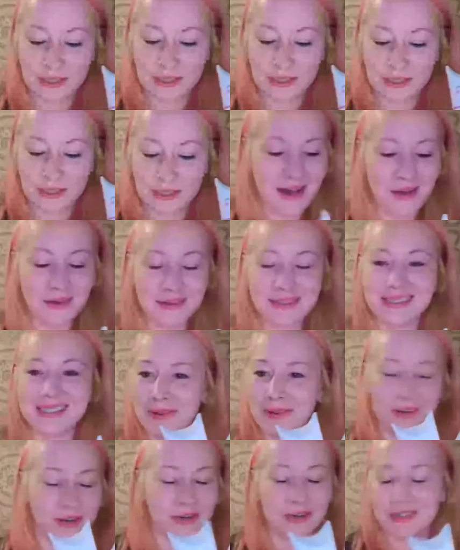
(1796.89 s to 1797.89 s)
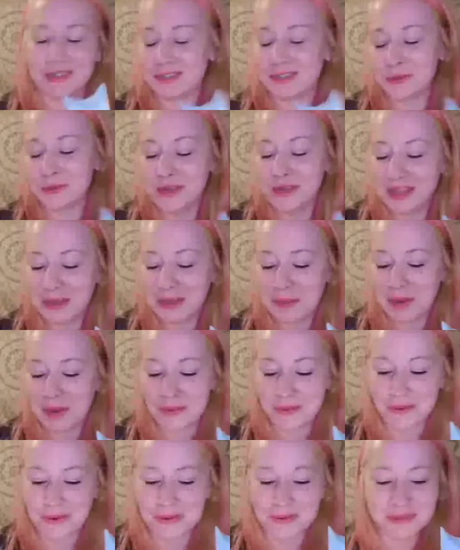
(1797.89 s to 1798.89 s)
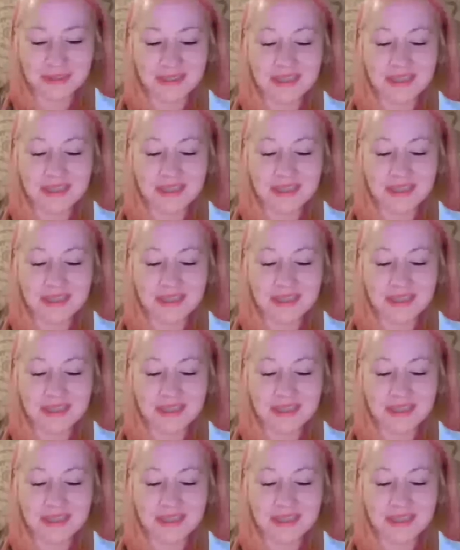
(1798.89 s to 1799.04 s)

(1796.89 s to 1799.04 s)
toilet paper rolls.